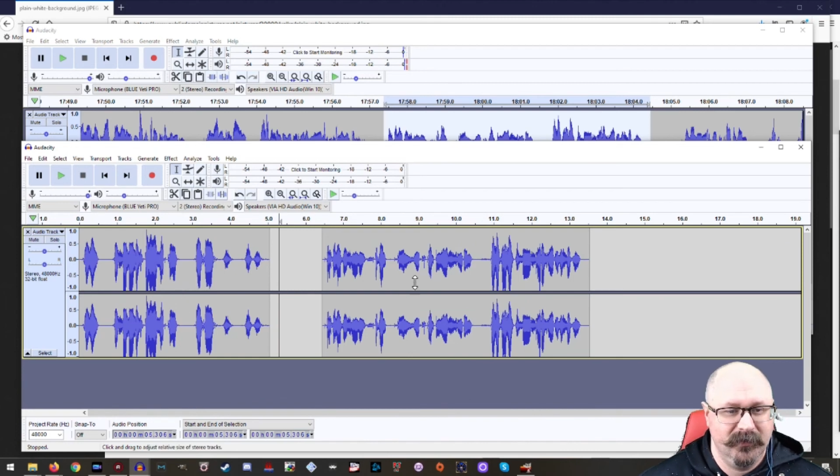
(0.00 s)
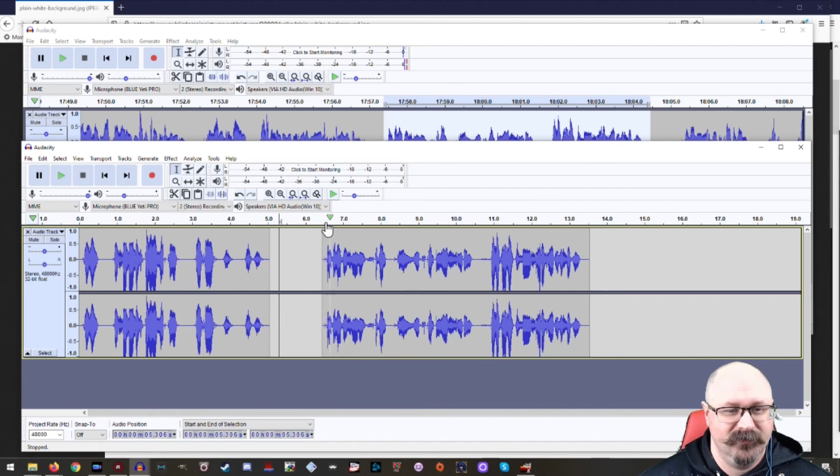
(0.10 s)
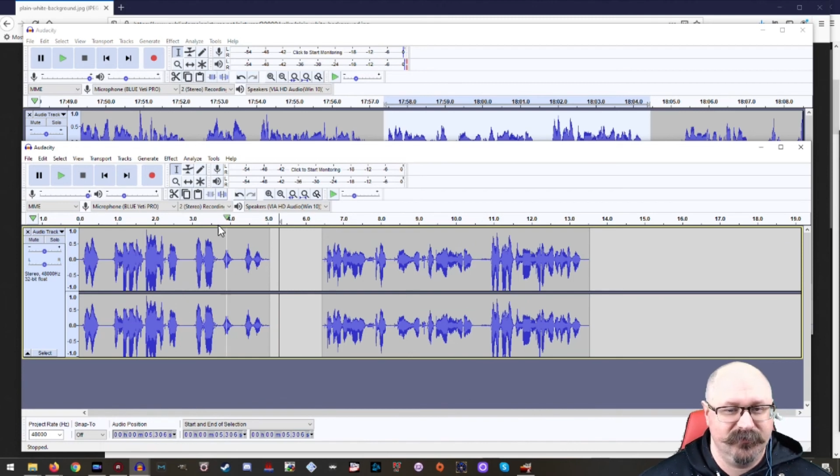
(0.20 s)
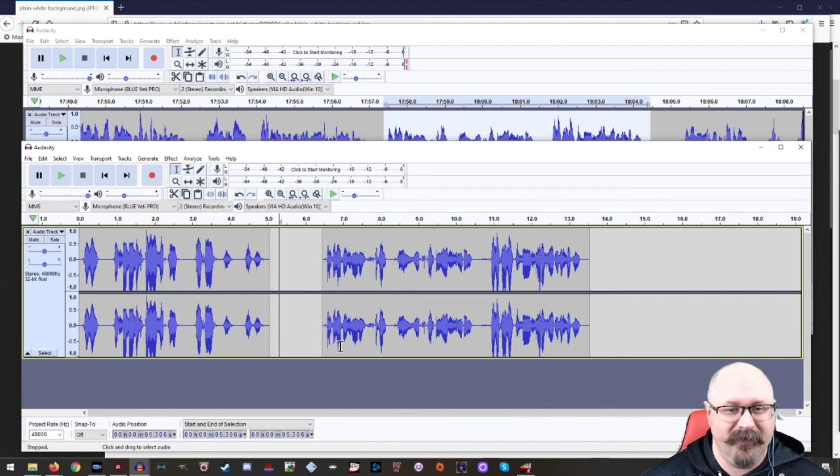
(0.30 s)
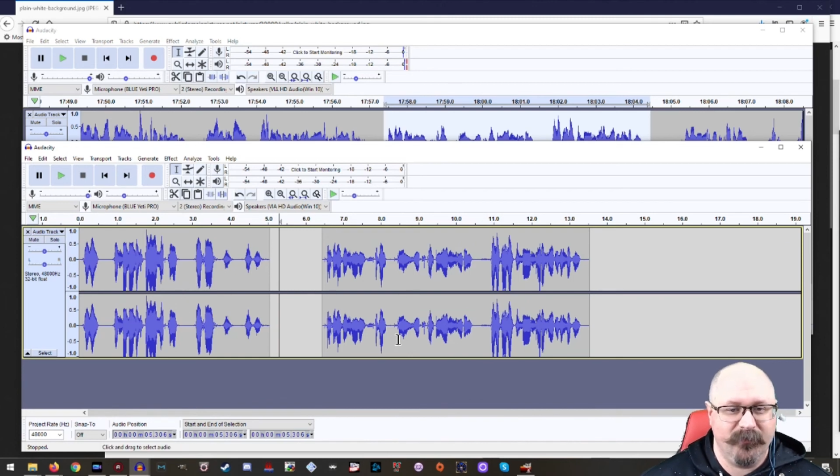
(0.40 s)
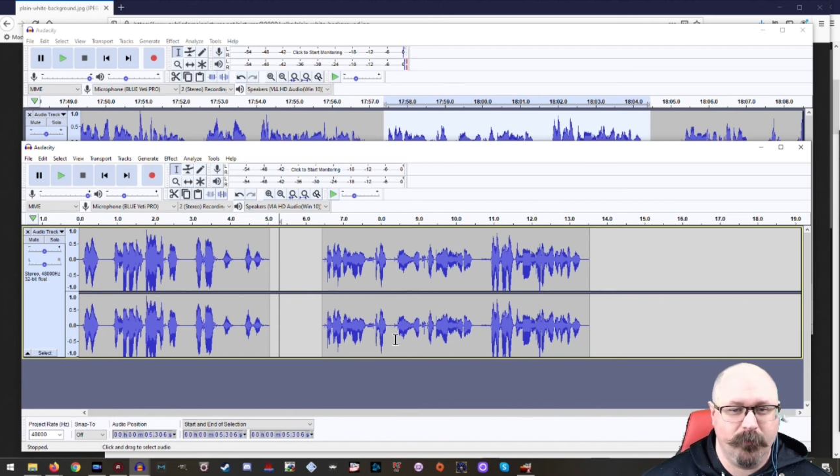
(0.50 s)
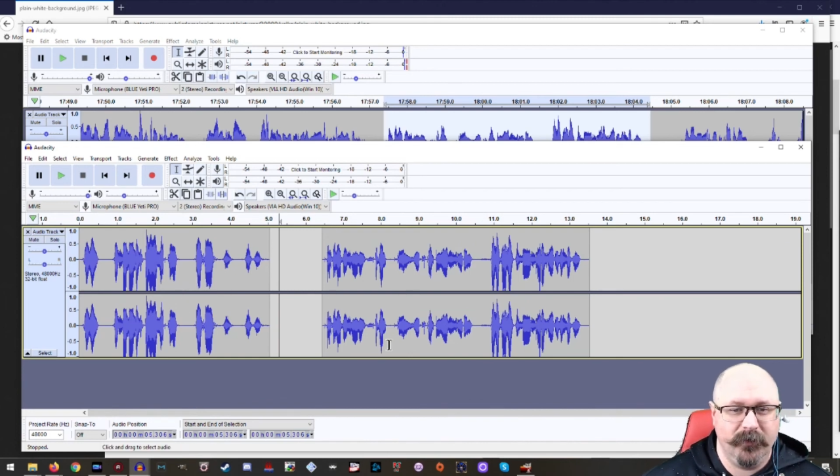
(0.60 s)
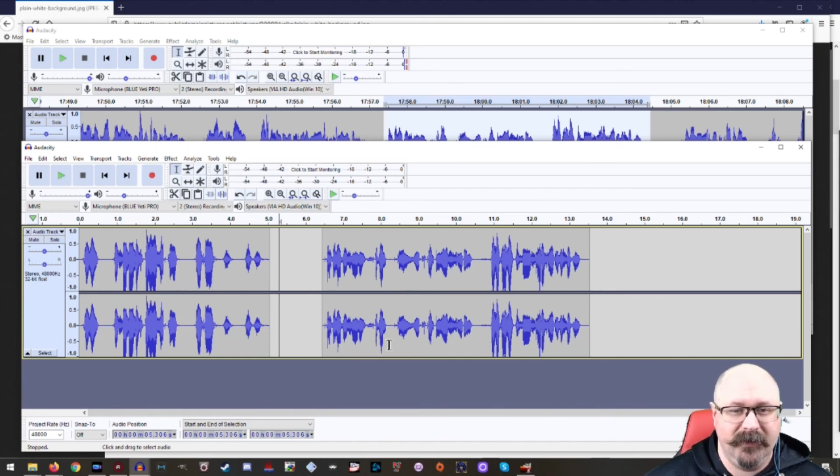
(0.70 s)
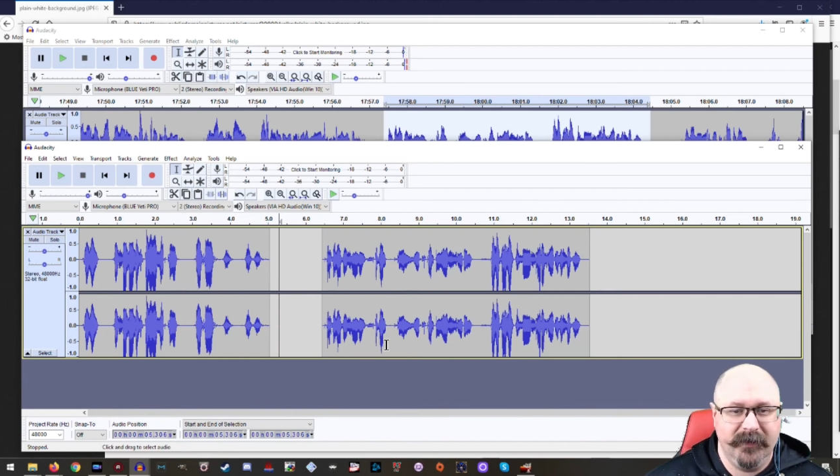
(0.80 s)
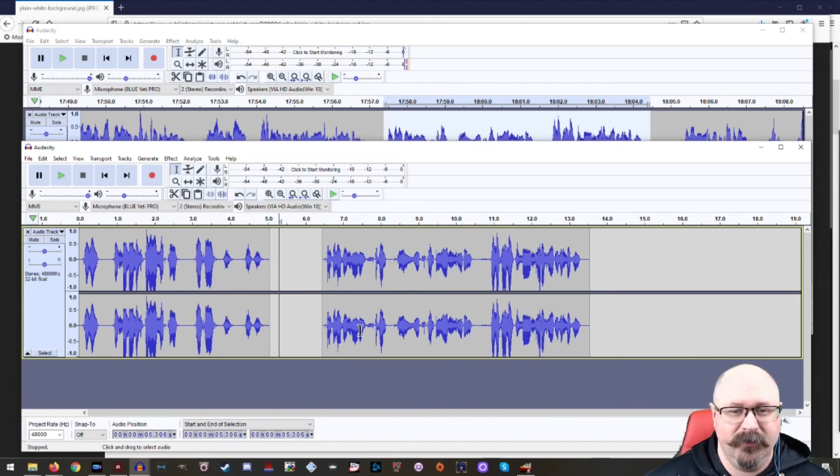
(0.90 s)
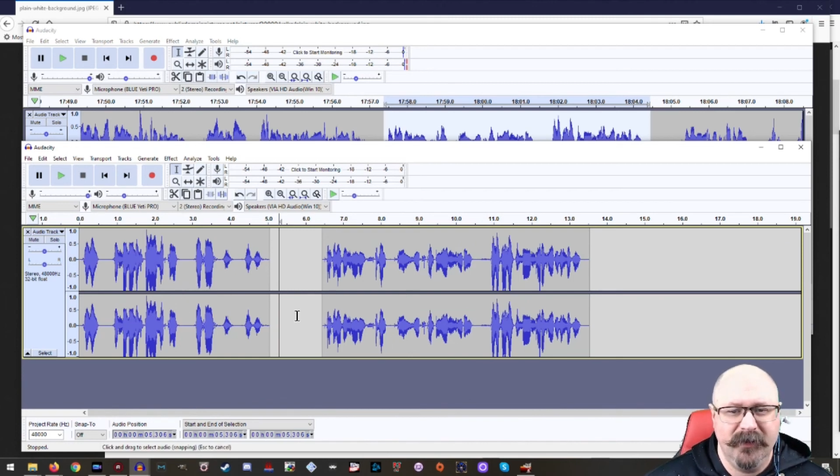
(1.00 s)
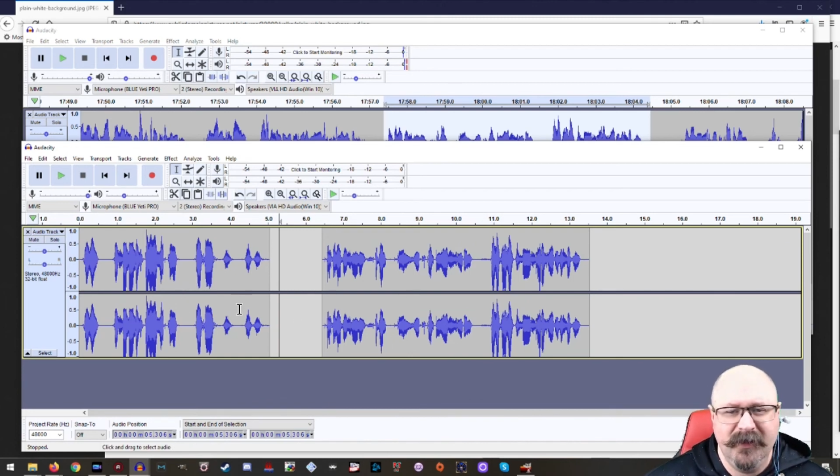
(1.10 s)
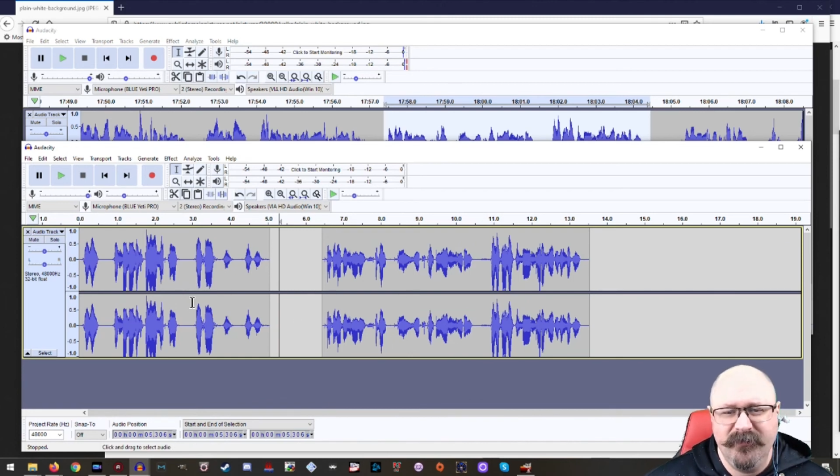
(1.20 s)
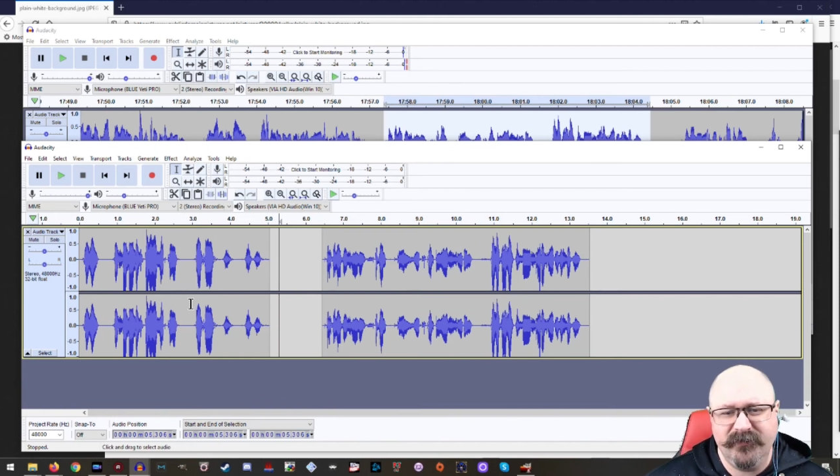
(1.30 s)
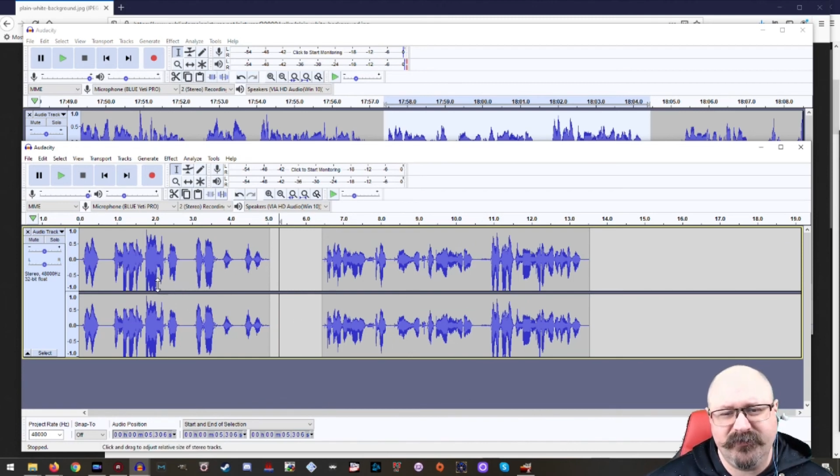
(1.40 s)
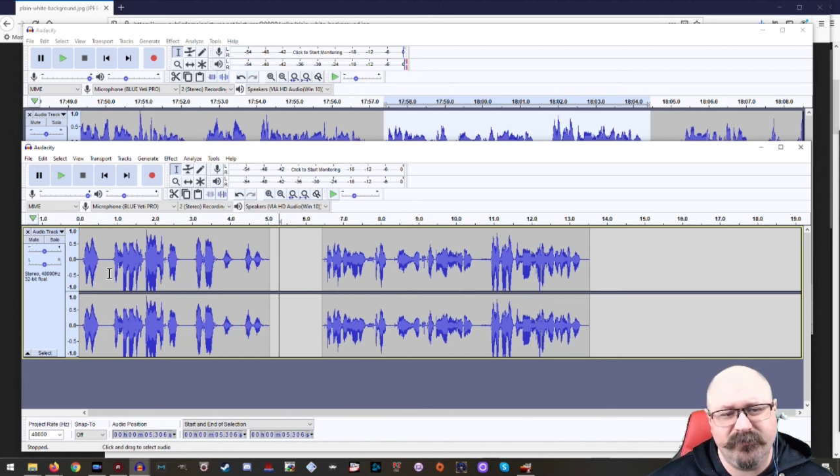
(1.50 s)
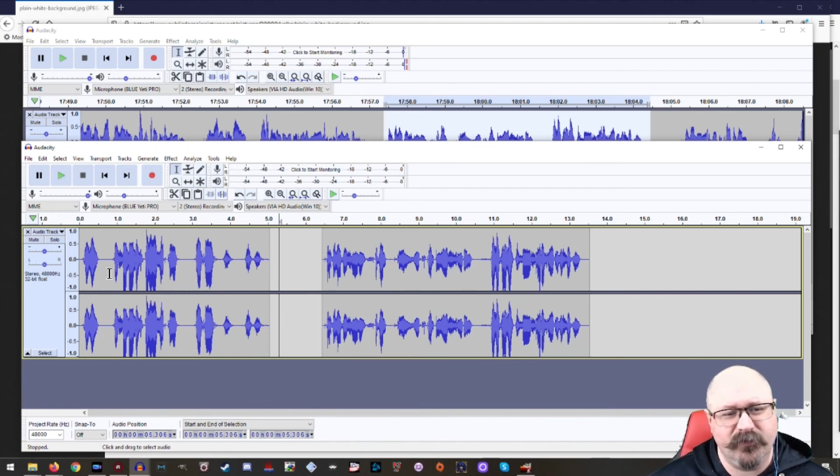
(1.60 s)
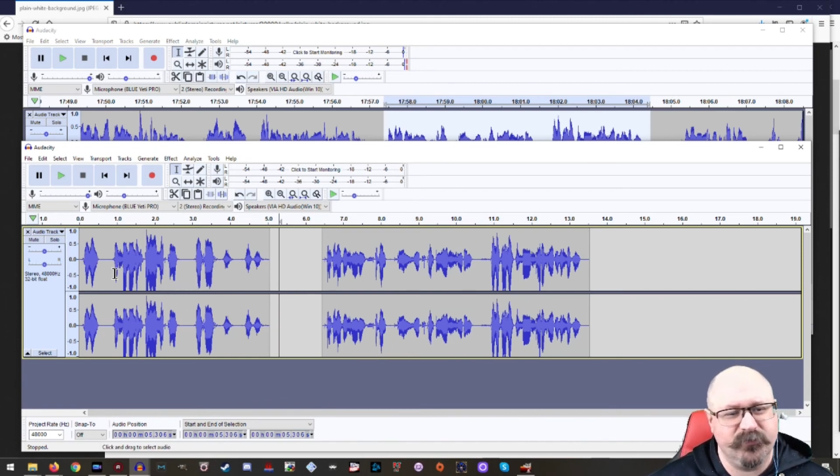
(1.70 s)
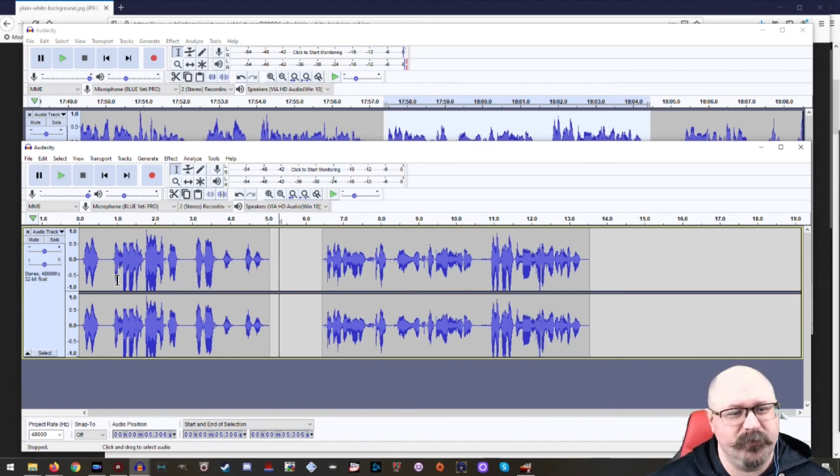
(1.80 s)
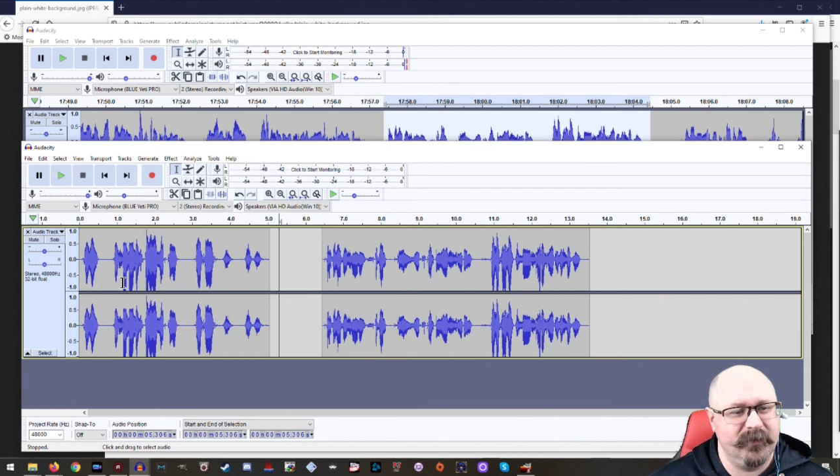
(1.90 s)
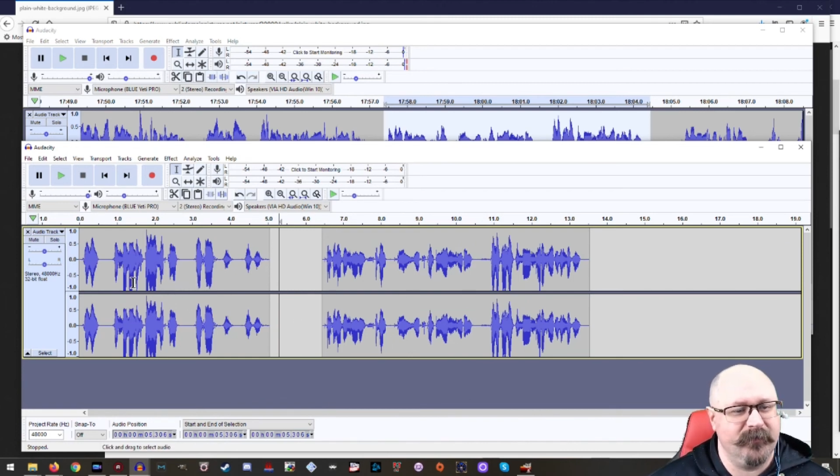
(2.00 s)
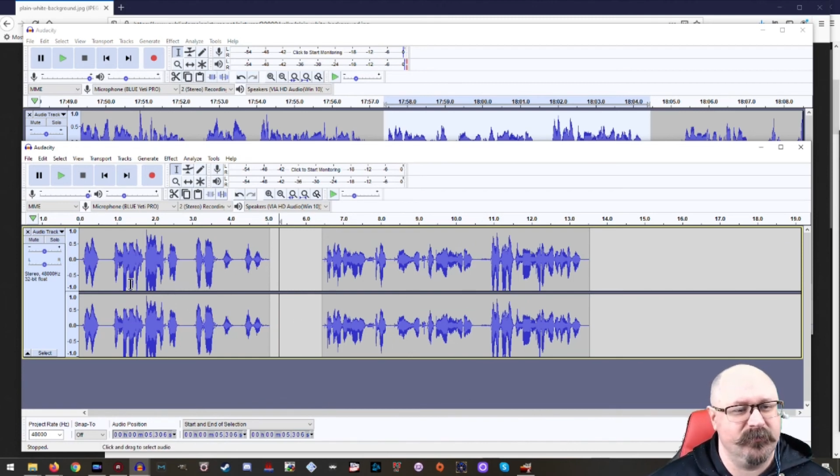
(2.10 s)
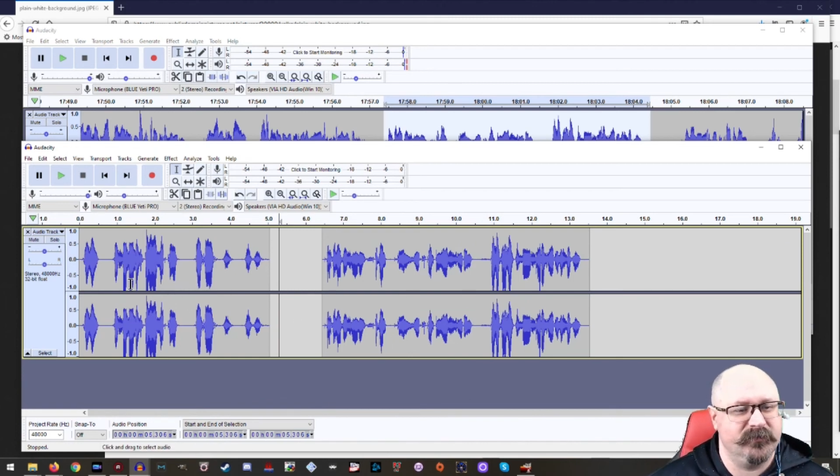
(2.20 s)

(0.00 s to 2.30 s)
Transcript: So now that we're in here, this is also another